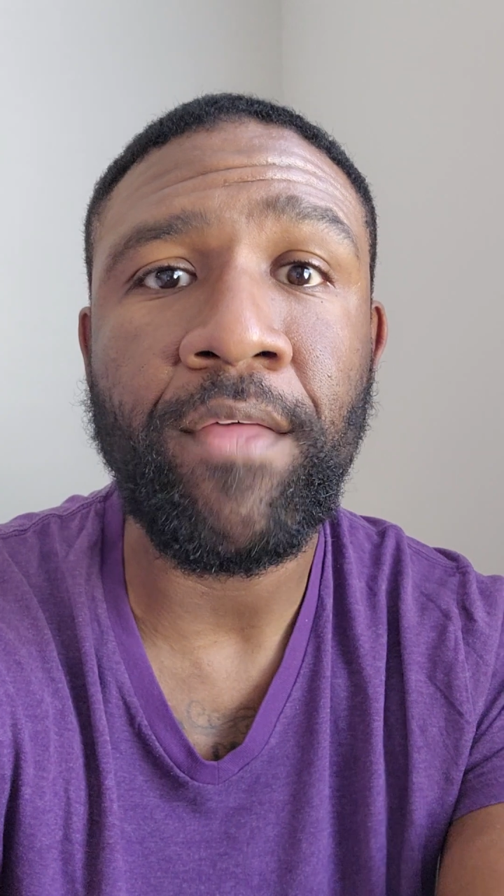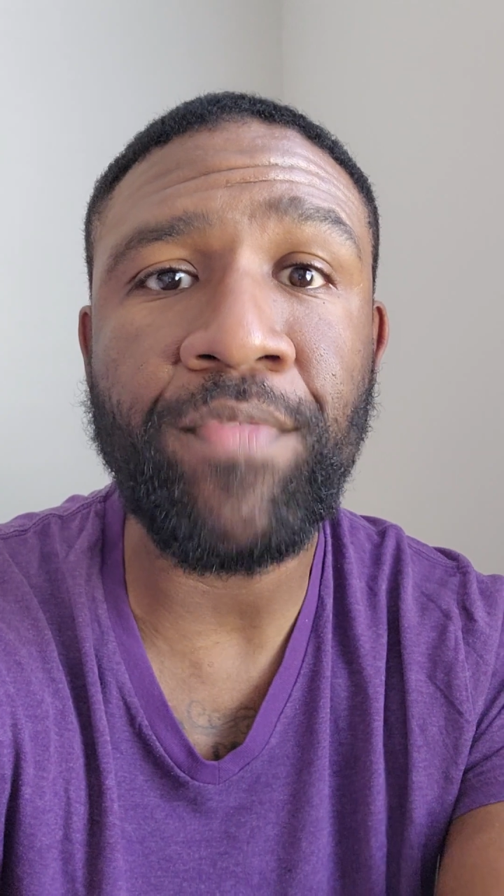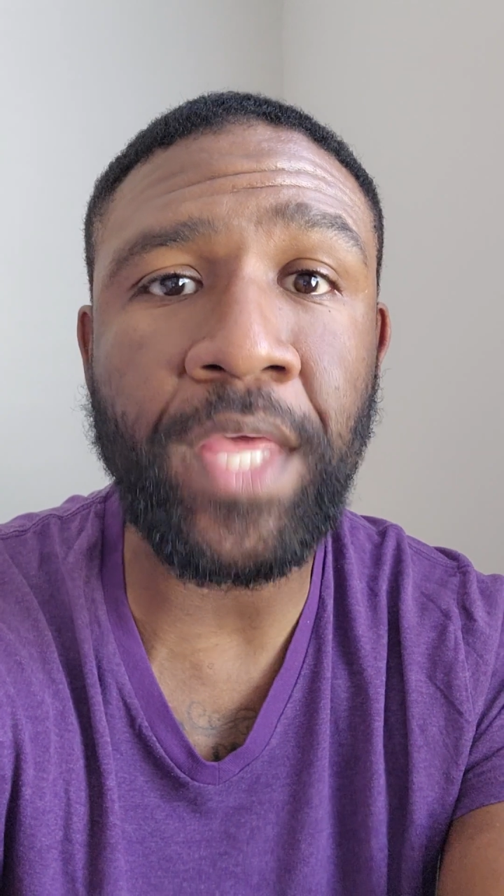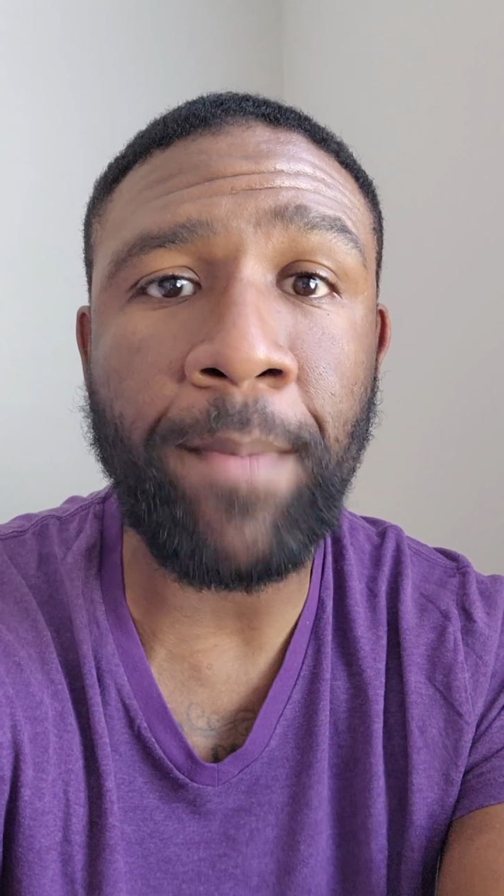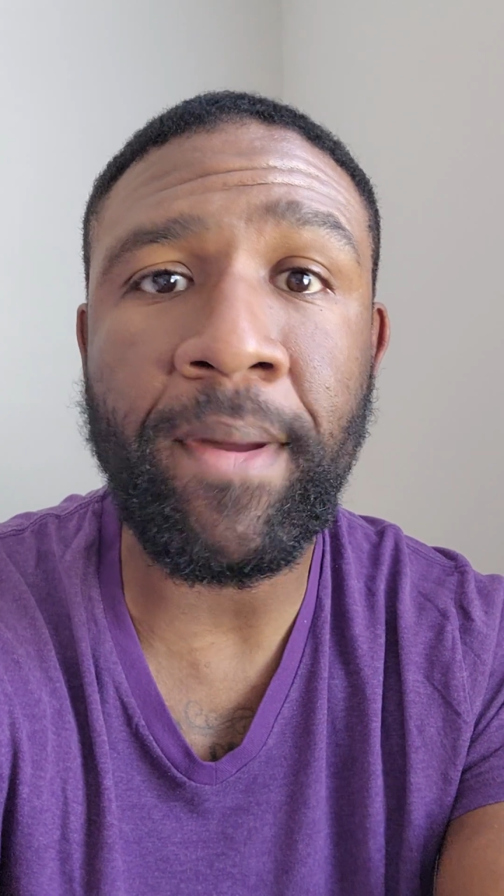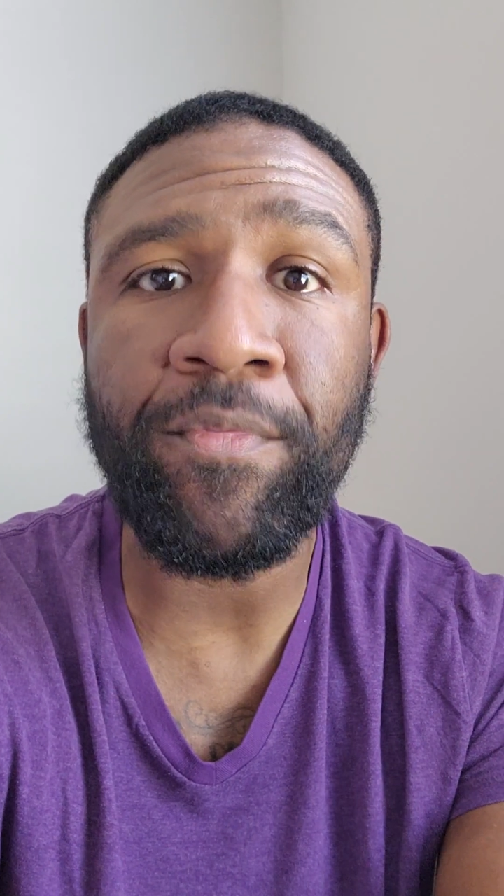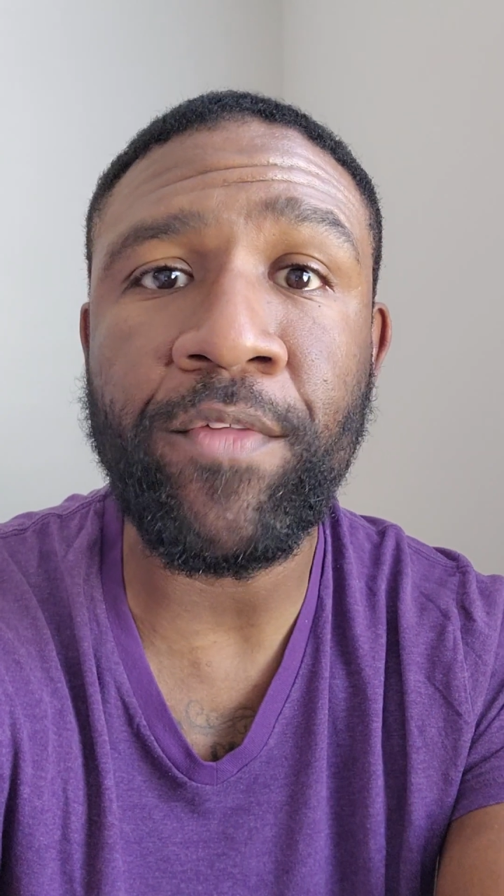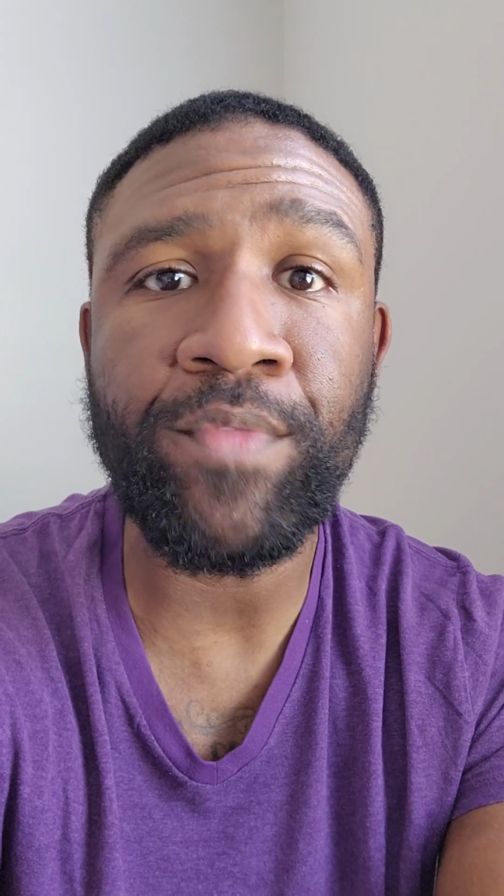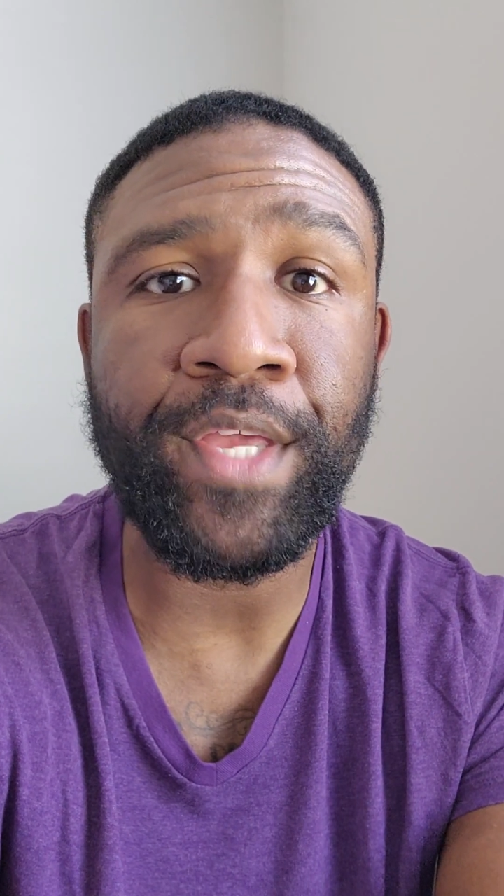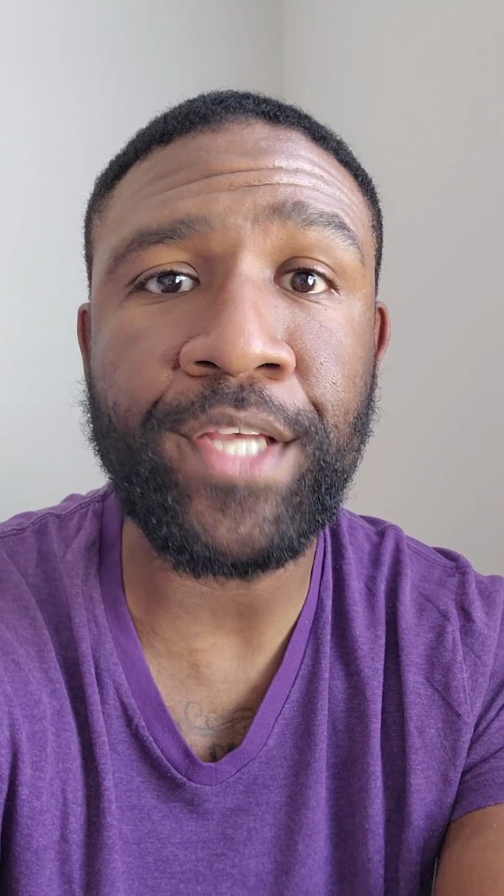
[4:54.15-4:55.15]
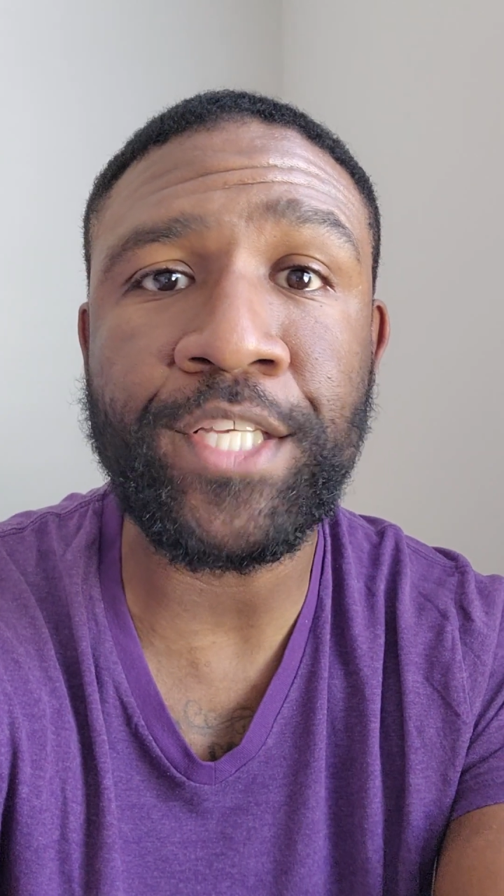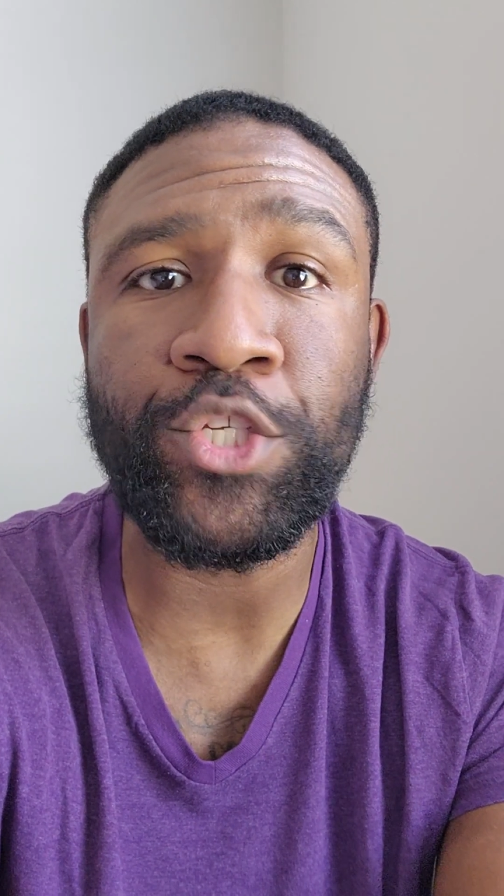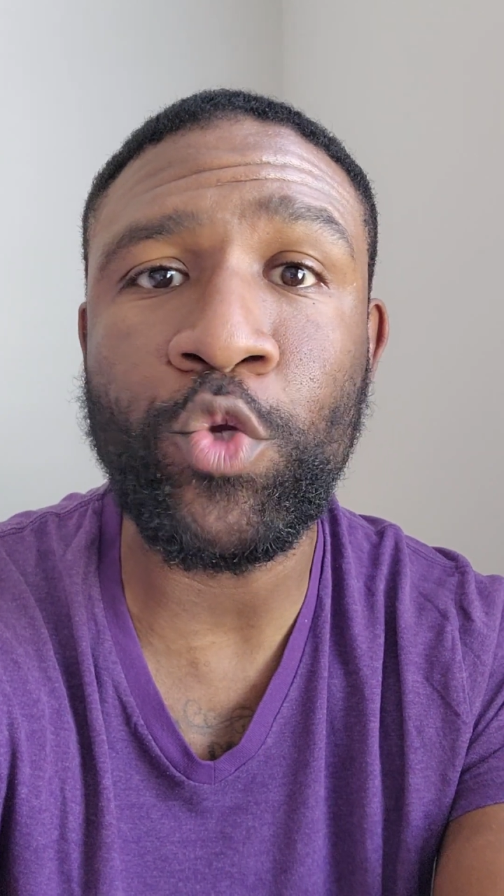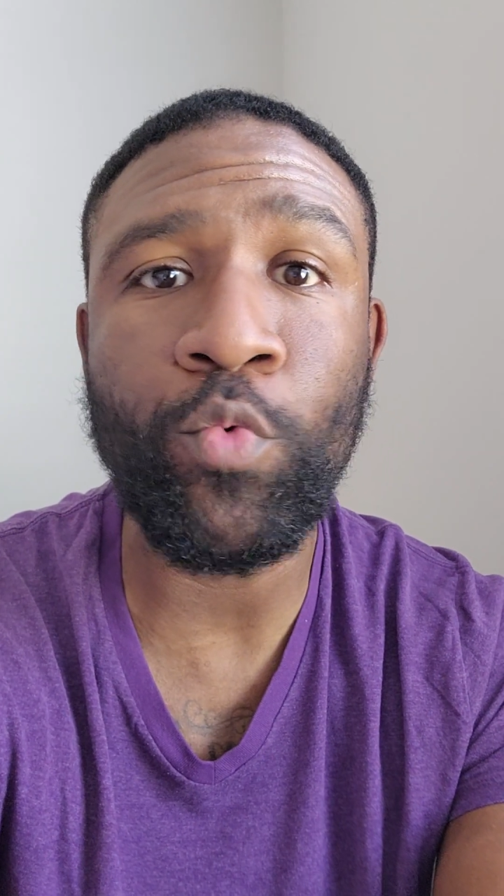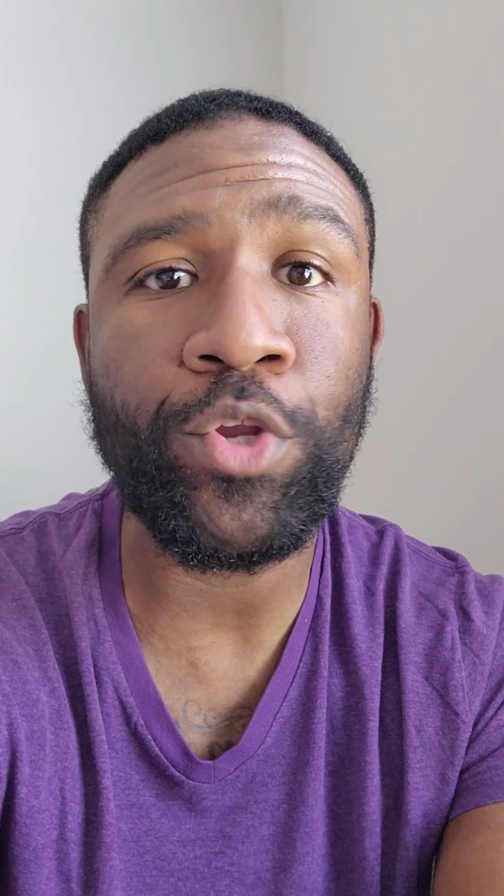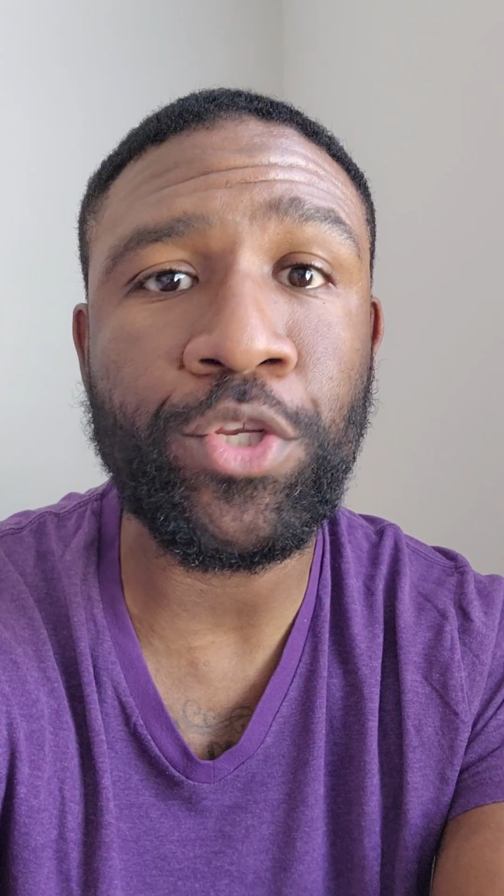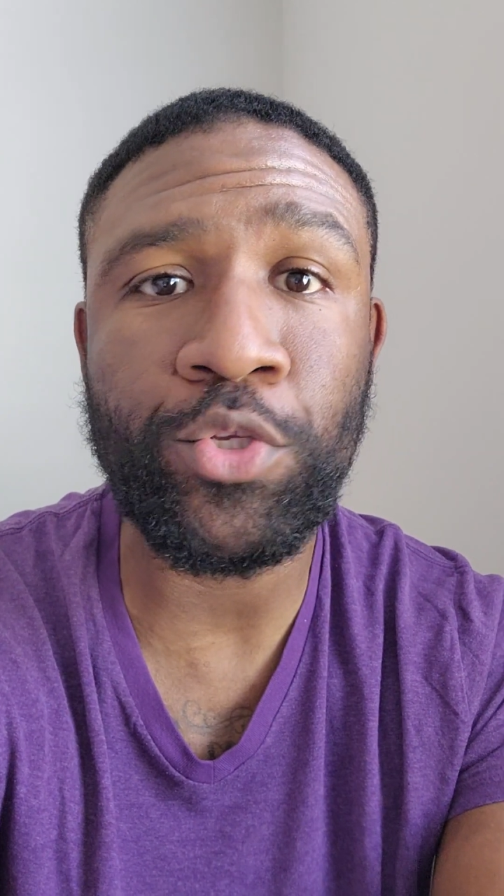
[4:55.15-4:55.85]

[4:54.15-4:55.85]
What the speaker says: Think about the things that you want to